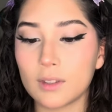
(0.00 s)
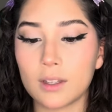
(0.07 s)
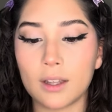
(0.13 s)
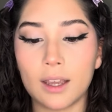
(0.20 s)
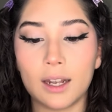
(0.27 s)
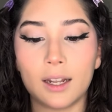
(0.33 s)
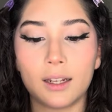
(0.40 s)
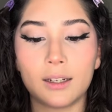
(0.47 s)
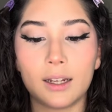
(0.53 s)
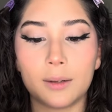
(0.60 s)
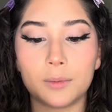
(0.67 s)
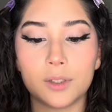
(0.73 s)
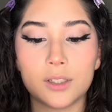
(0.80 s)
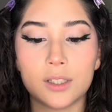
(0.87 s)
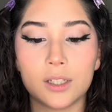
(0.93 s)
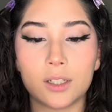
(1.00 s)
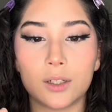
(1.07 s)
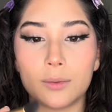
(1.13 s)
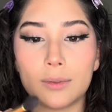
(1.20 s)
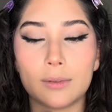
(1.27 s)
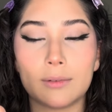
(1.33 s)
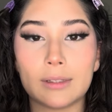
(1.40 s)
And then I'm just gonna go
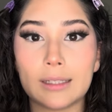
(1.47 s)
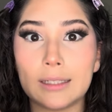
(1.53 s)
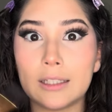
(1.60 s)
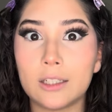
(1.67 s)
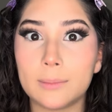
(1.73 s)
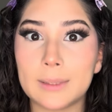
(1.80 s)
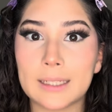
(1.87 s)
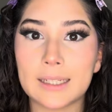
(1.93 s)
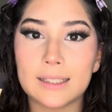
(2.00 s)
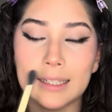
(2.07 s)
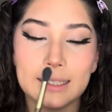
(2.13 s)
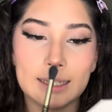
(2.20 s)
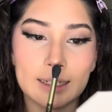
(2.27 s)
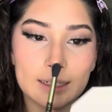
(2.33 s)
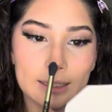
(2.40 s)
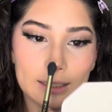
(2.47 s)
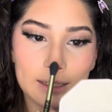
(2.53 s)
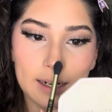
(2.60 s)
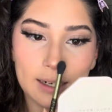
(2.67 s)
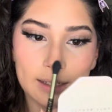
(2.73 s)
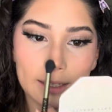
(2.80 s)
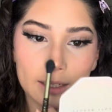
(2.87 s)
in with a little bit because I like
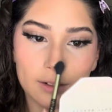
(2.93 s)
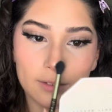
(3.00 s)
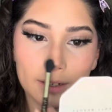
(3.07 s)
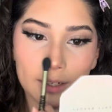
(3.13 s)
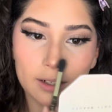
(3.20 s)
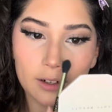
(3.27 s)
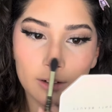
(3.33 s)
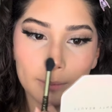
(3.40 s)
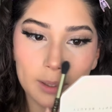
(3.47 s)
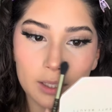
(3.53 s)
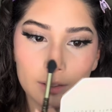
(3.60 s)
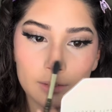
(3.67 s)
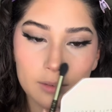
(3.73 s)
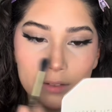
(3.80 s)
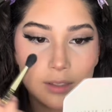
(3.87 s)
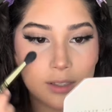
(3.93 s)
highlighter right here on my nose.